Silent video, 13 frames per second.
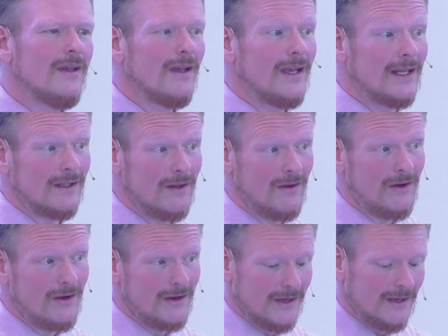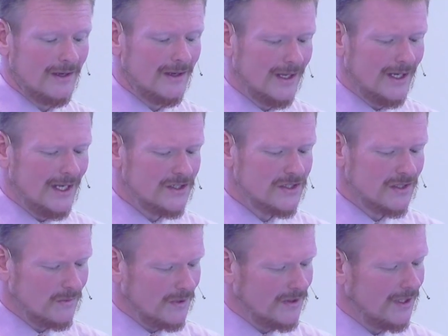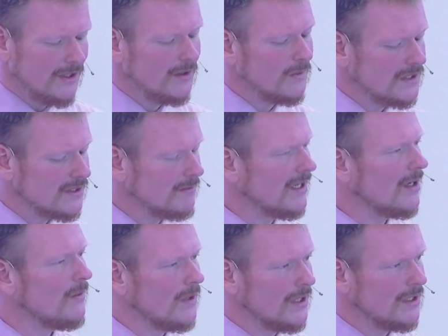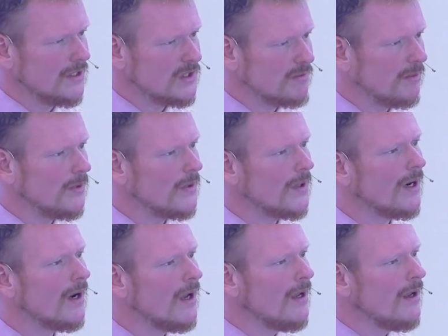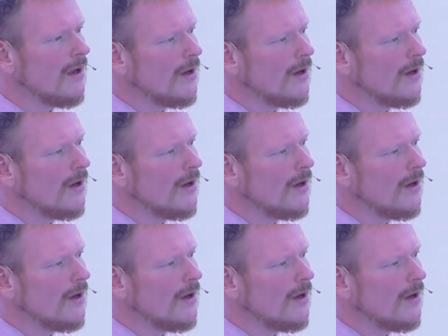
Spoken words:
and long connection with Hinduism, and I want to explore